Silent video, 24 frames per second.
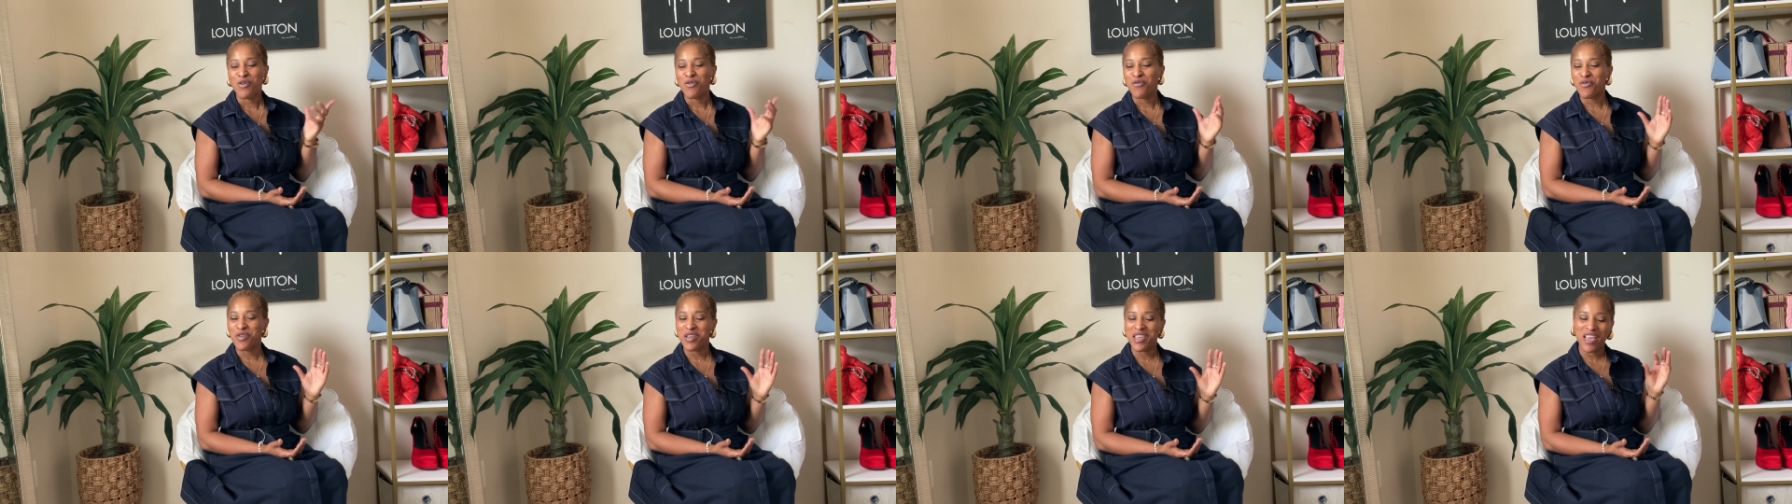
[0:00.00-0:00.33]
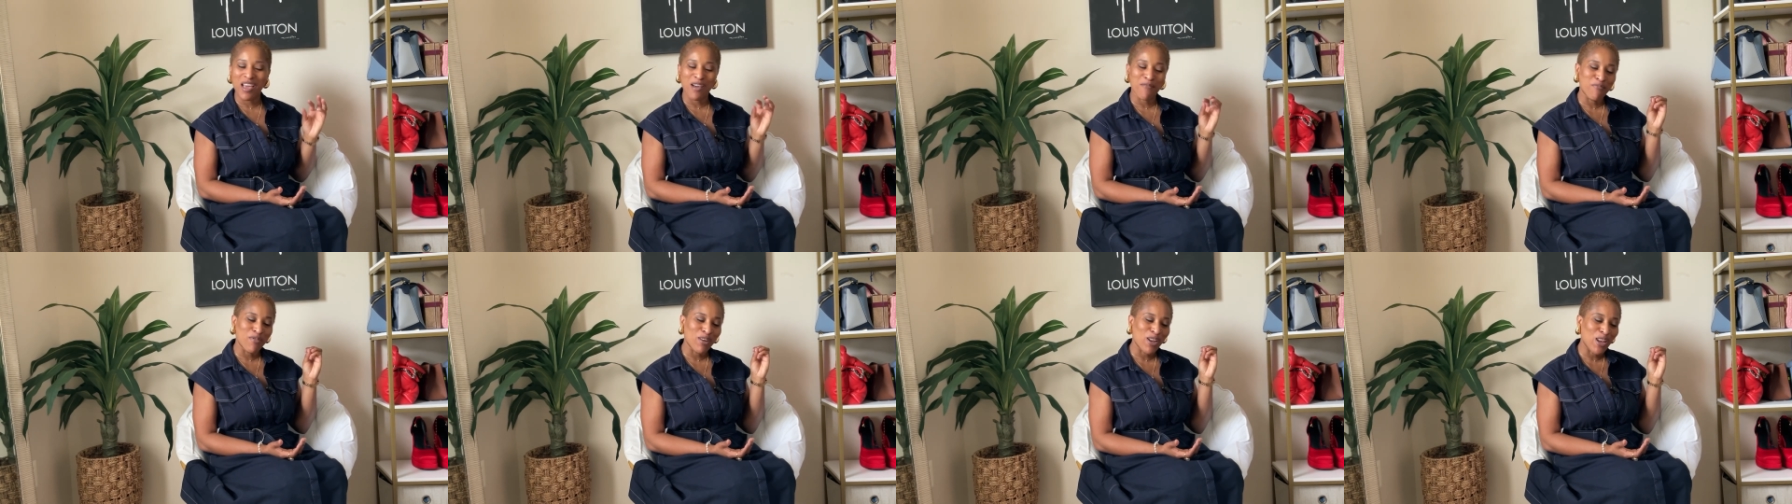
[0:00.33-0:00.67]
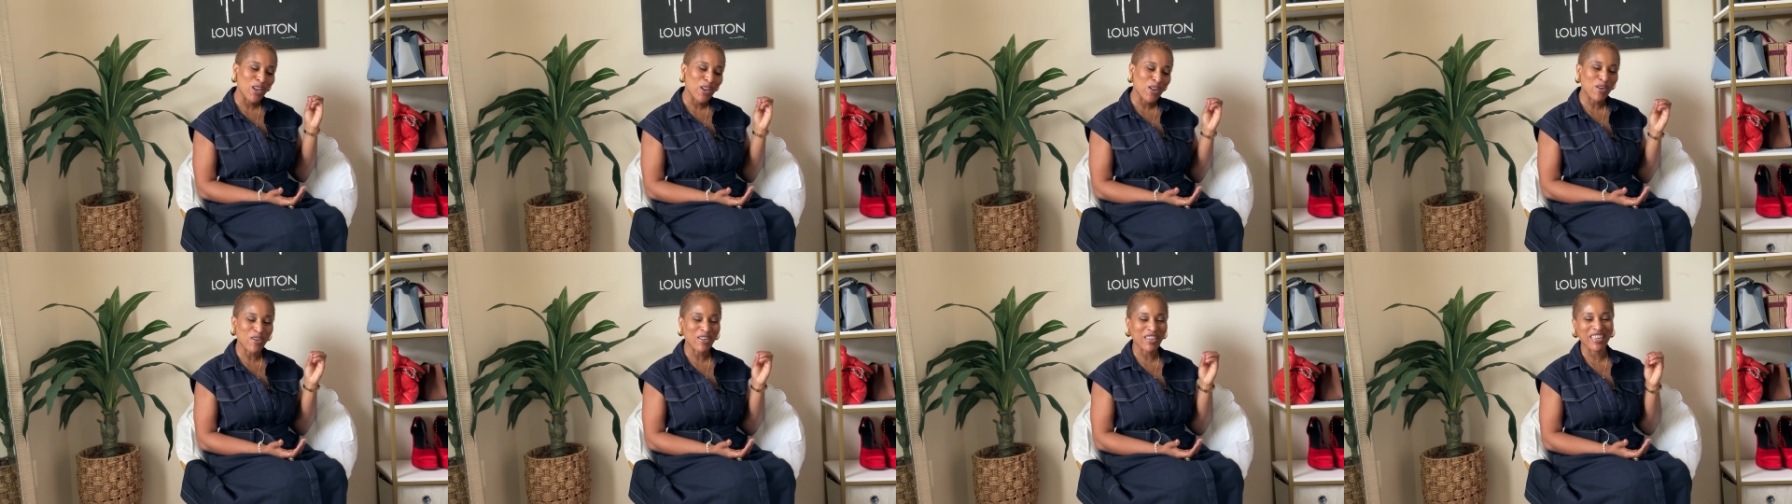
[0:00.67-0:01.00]
We are about
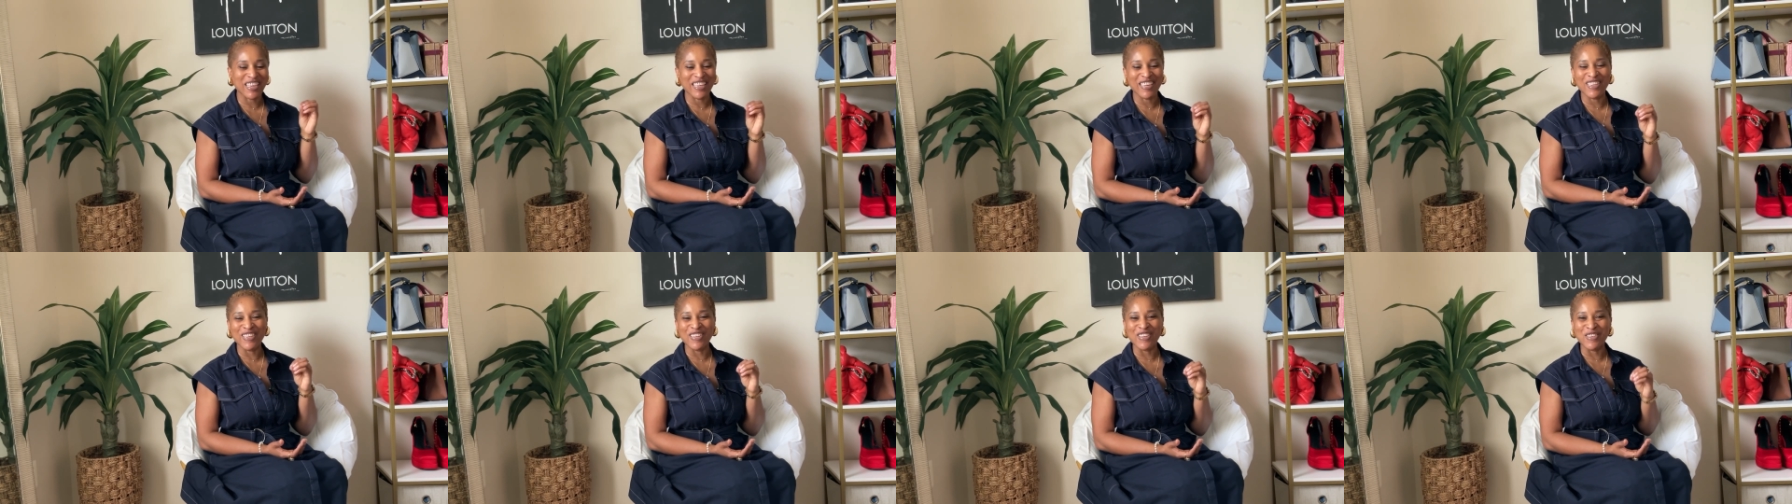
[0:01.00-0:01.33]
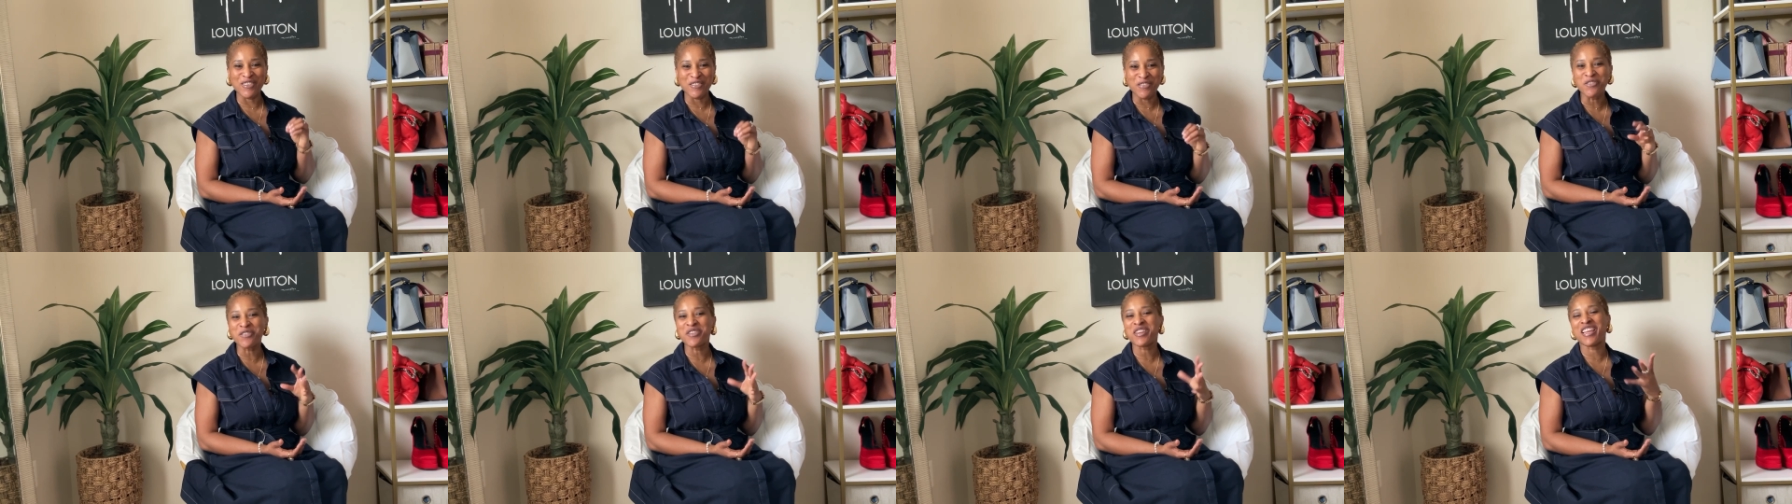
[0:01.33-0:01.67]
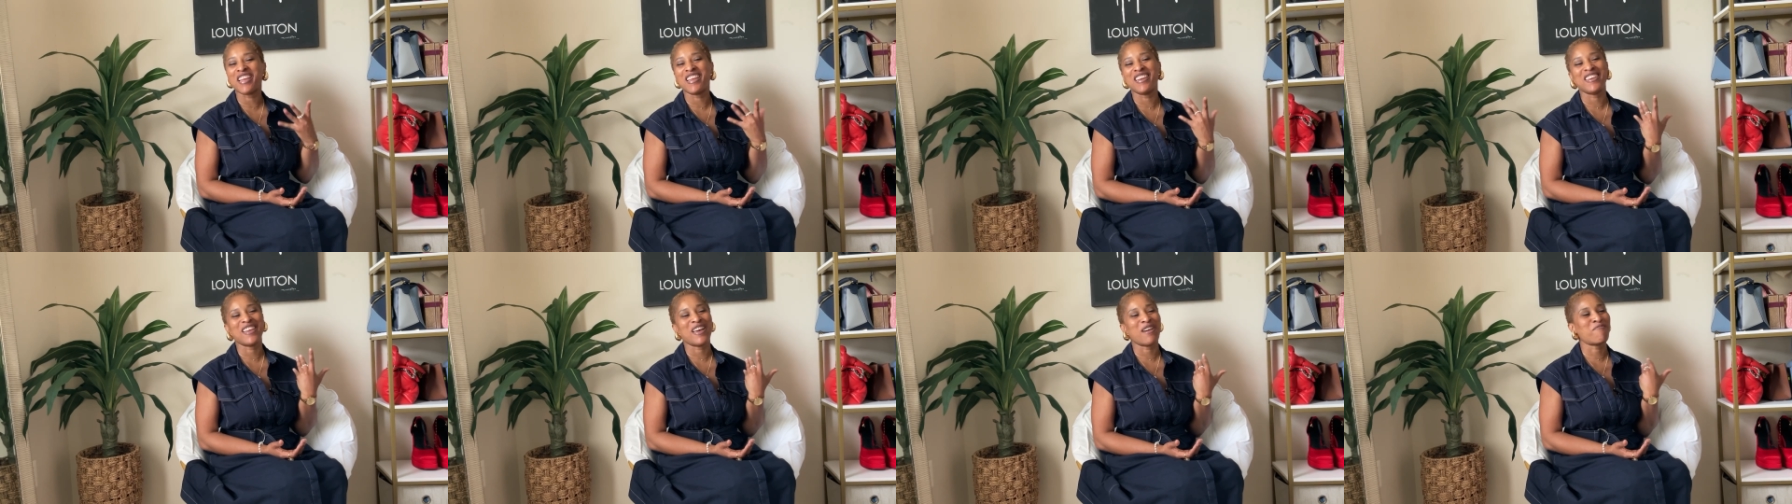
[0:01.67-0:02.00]
looking good
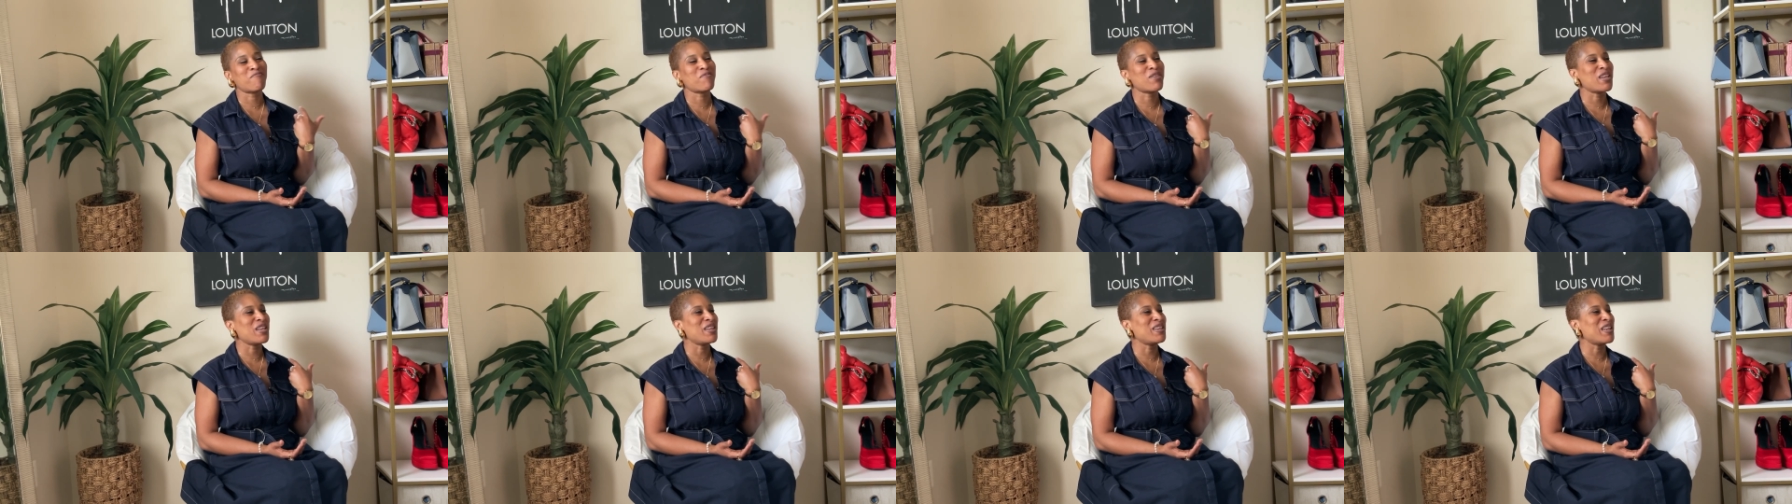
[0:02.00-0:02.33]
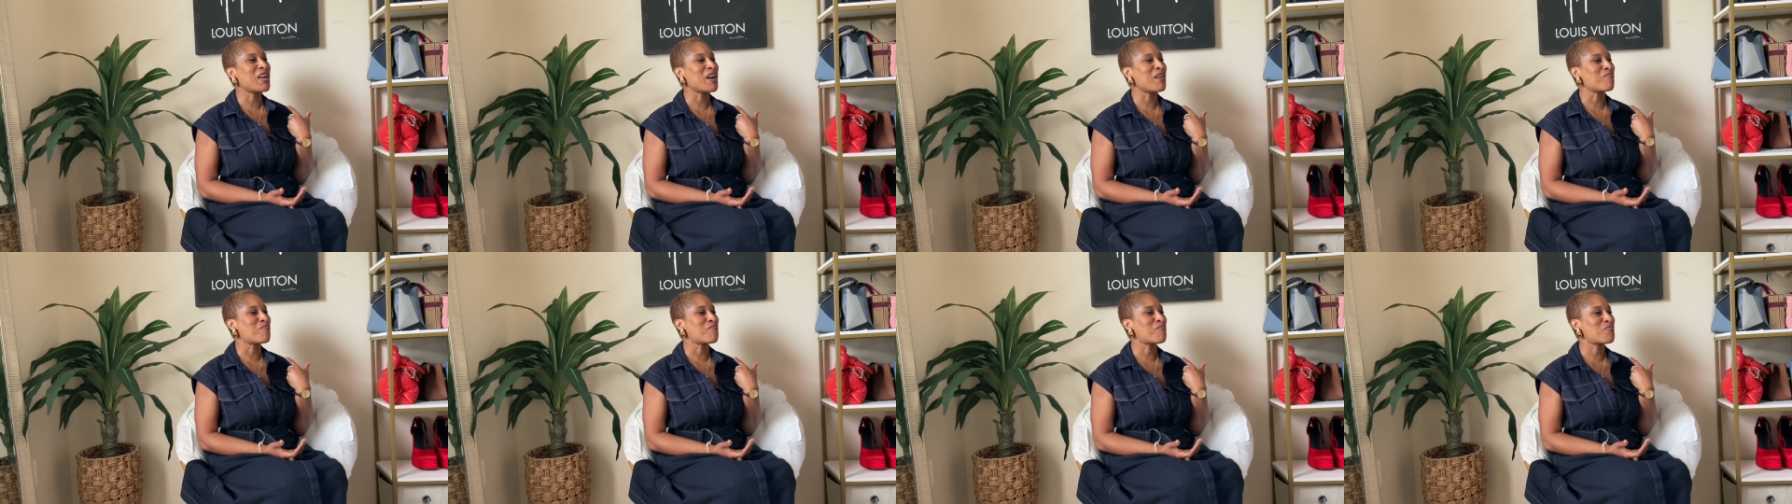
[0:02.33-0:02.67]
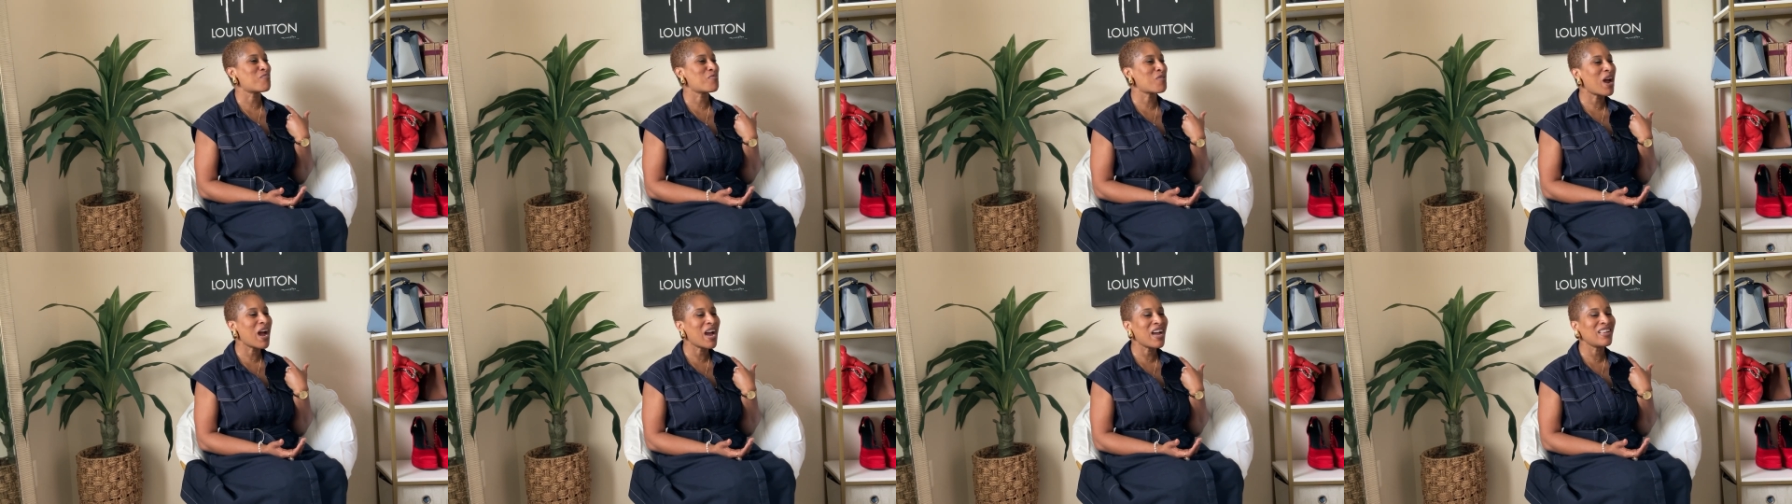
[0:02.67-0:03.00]
and not paying that
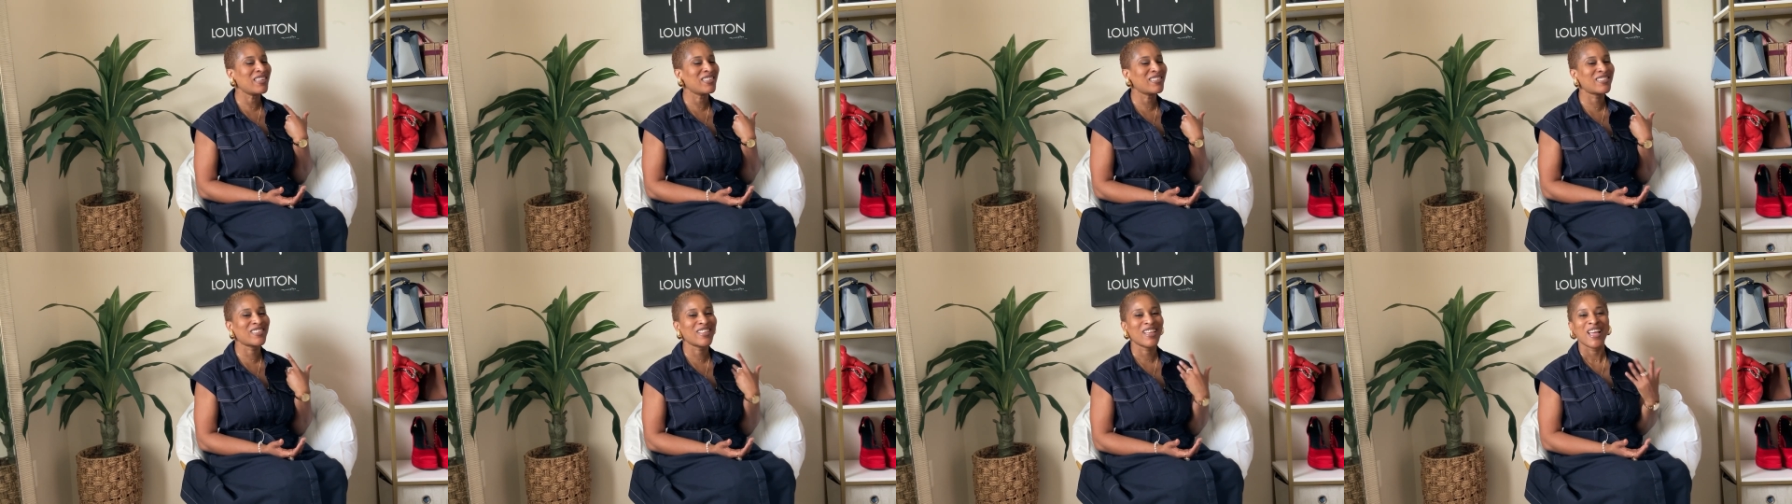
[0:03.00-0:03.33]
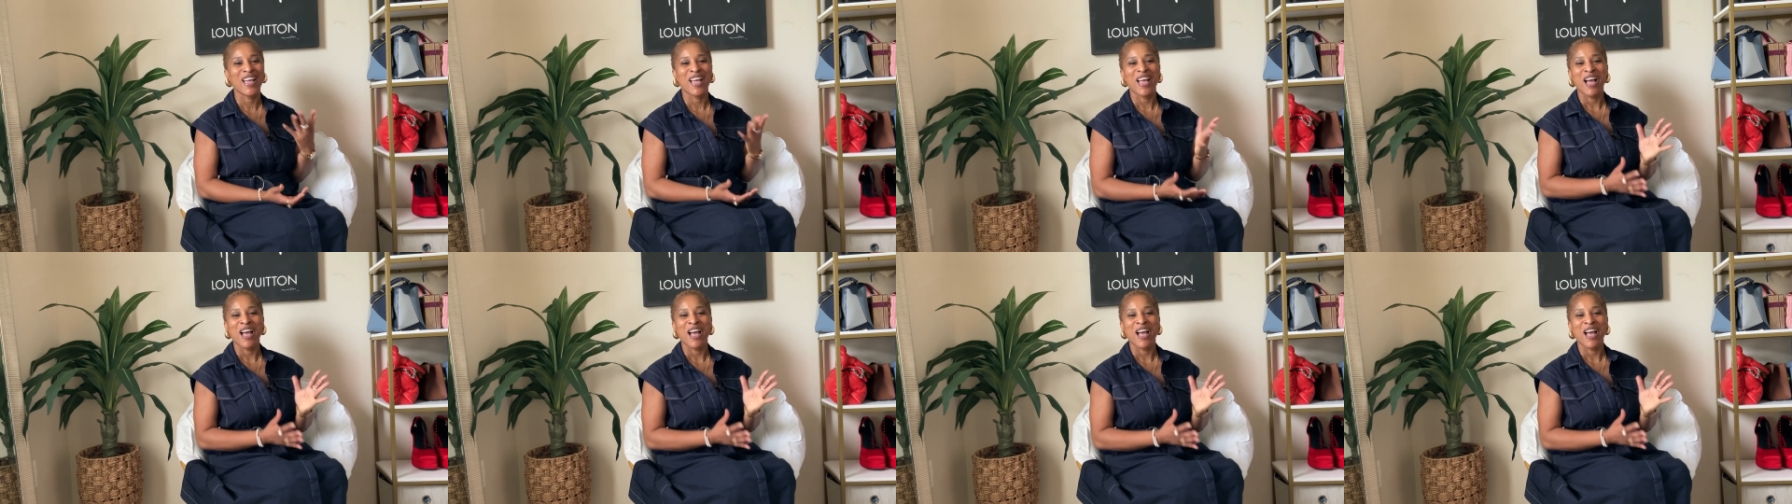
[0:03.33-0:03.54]
price.